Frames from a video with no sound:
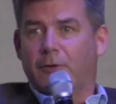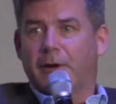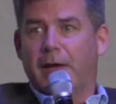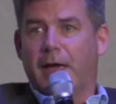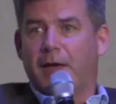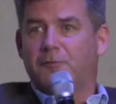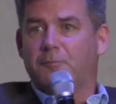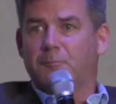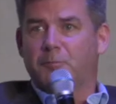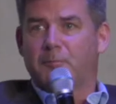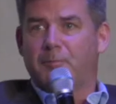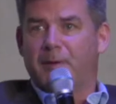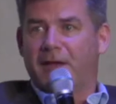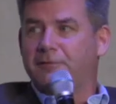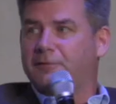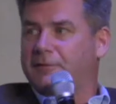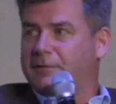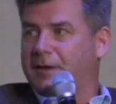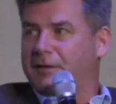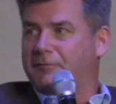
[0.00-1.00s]
guy's
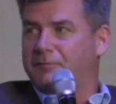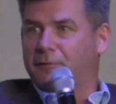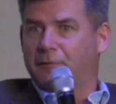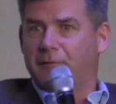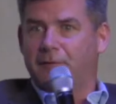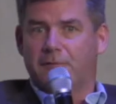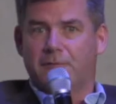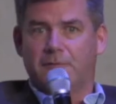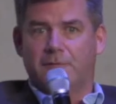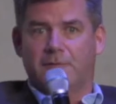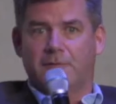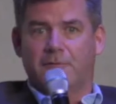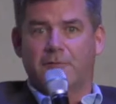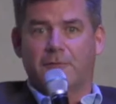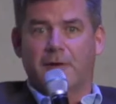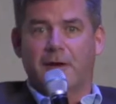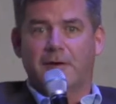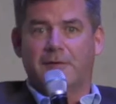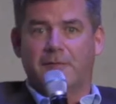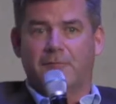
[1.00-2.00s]
propensity for this
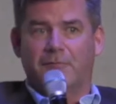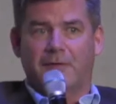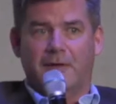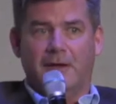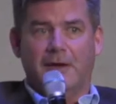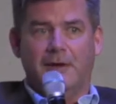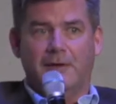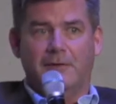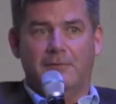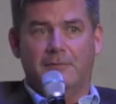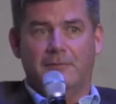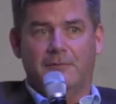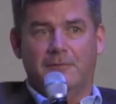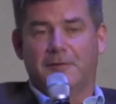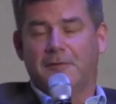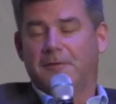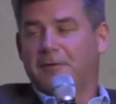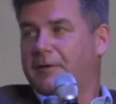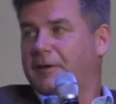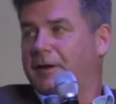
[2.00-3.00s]
destructive thing is,
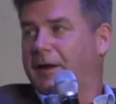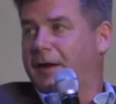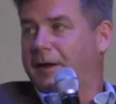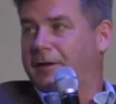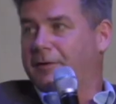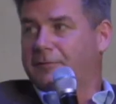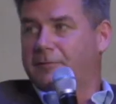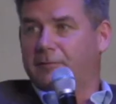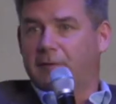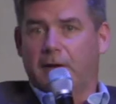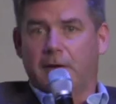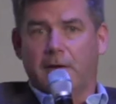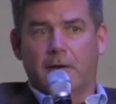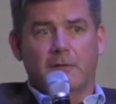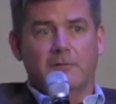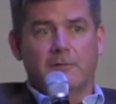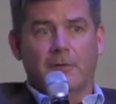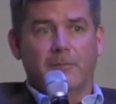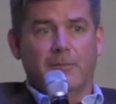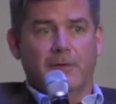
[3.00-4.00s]
is uh,
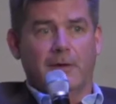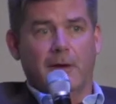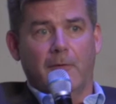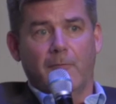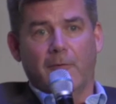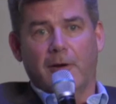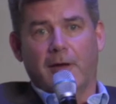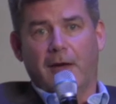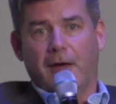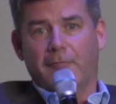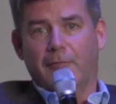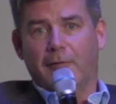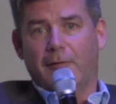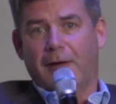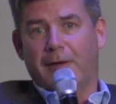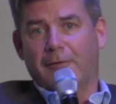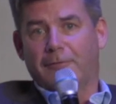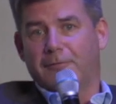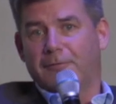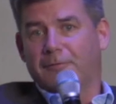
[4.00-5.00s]
not something I want to have
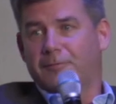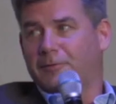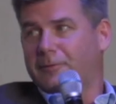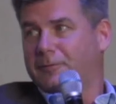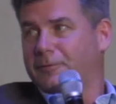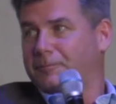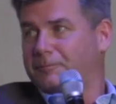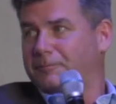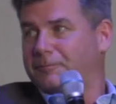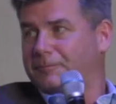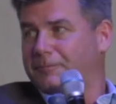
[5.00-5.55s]
around. So